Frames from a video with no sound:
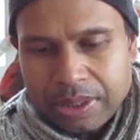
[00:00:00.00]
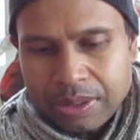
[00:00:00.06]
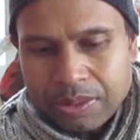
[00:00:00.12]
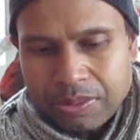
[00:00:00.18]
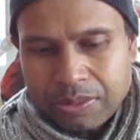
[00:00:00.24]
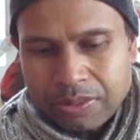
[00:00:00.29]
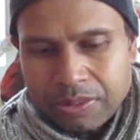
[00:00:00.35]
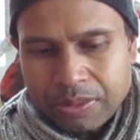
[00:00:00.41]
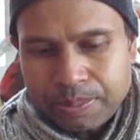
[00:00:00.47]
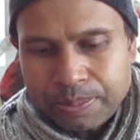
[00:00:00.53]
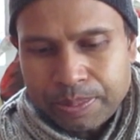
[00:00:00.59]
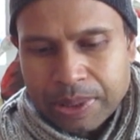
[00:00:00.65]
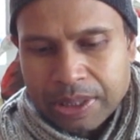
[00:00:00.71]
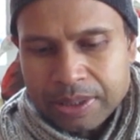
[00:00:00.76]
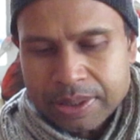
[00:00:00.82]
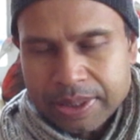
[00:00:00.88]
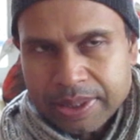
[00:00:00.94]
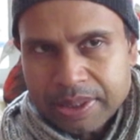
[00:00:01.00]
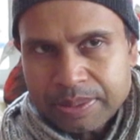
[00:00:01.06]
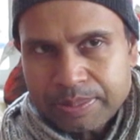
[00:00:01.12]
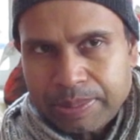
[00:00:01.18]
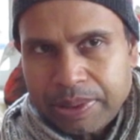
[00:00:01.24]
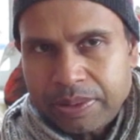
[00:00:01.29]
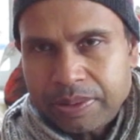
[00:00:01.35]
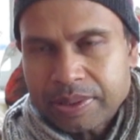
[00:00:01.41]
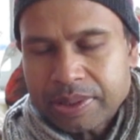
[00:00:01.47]
or past
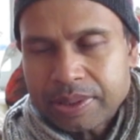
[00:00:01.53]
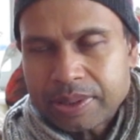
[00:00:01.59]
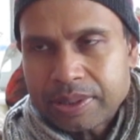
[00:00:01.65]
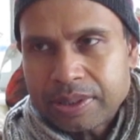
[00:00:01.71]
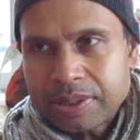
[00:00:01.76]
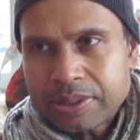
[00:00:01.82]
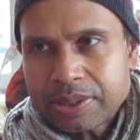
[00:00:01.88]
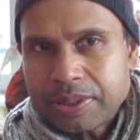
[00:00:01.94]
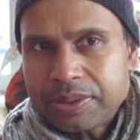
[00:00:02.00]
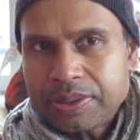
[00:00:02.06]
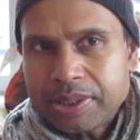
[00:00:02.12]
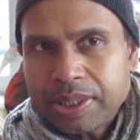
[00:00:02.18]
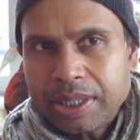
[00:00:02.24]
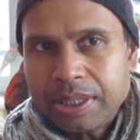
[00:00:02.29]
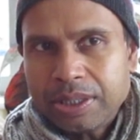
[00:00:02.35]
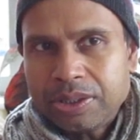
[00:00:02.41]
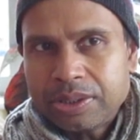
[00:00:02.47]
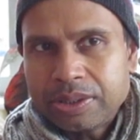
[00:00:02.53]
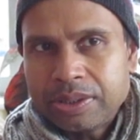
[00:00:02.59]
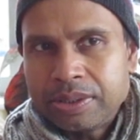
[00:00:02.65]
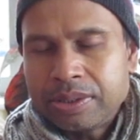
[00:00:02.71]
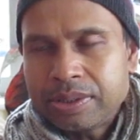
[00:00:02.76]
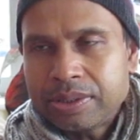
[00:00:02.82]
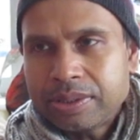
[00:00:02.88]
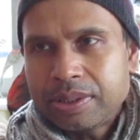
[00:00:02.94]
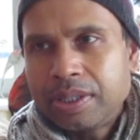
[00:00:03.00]
experiences and
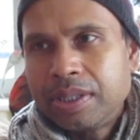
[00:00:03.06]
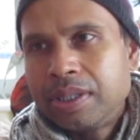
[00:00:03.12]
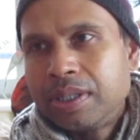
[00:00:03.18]
associations